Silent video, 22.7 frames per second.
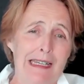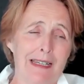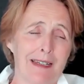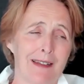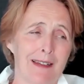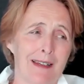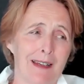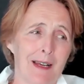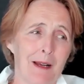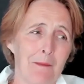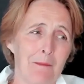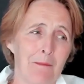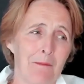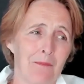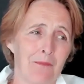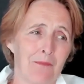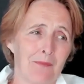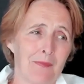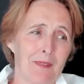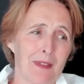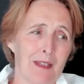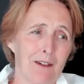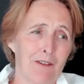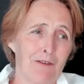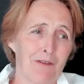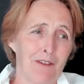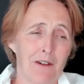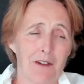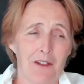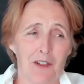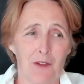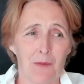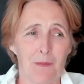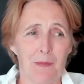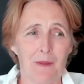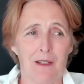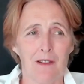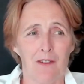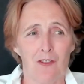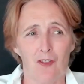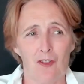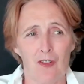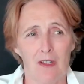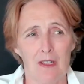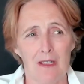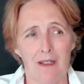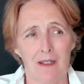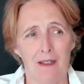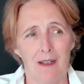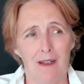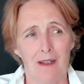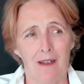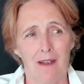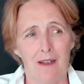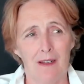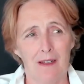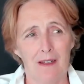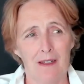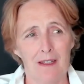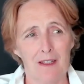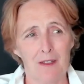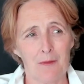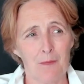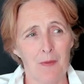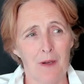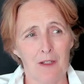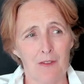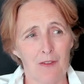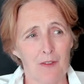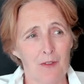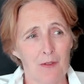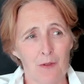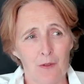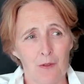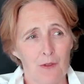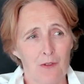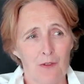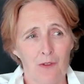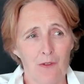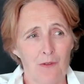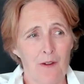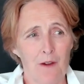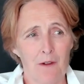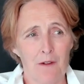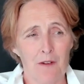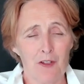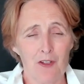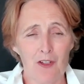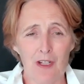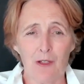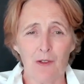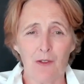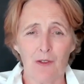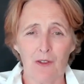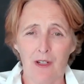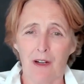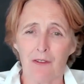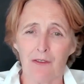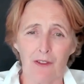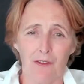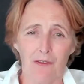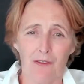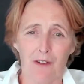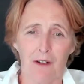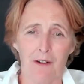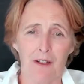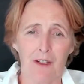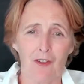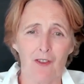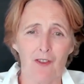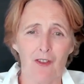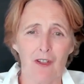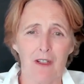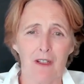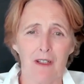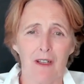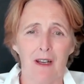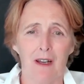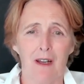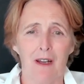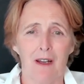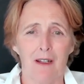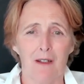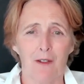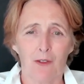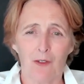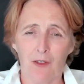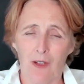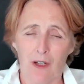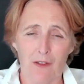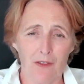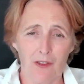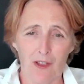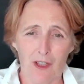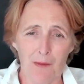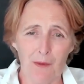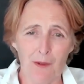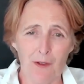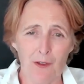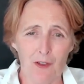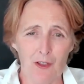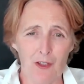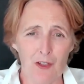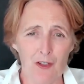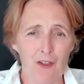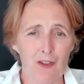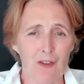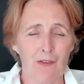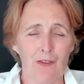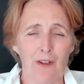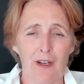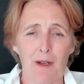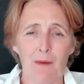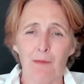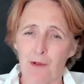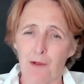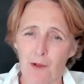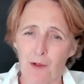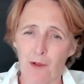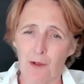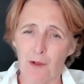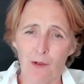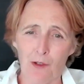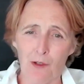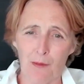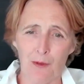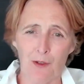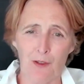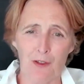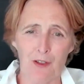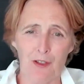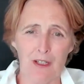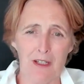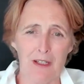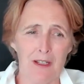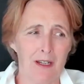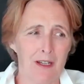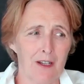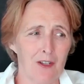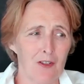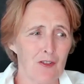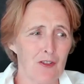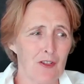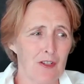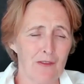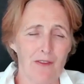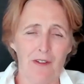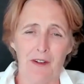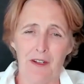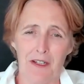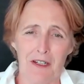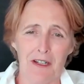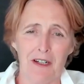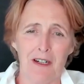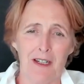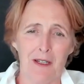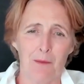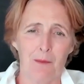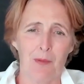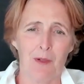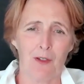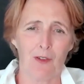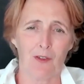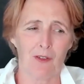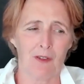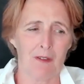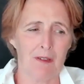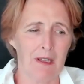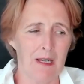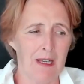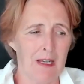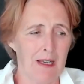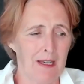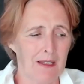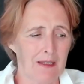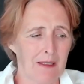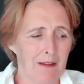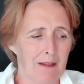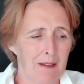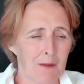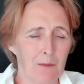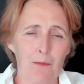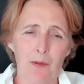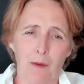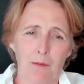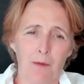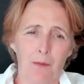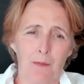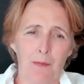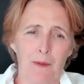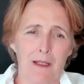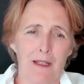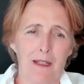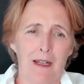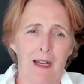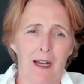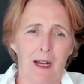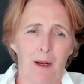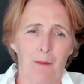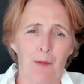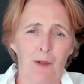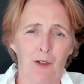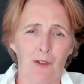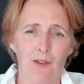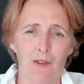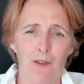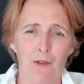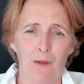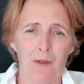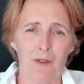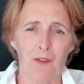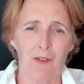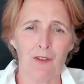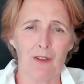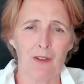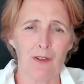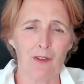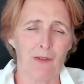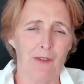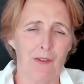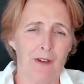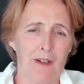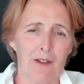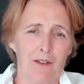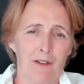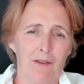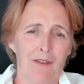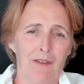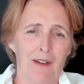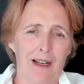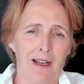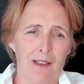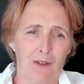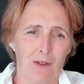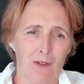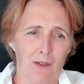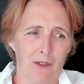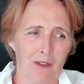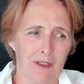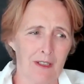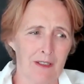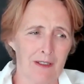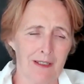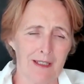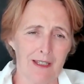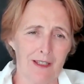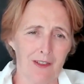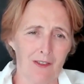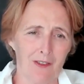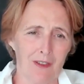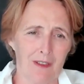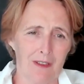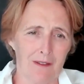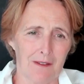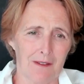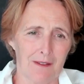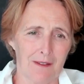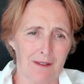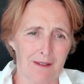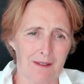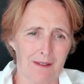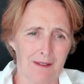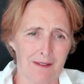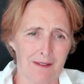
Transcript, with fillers: in um, Ferrix because she is part of the Daughters of Ferrix. She looks after Ferrix. She looks after the community. She's very pro community. She's a very kind person. And I think probably a person who instills very good values into Cassian.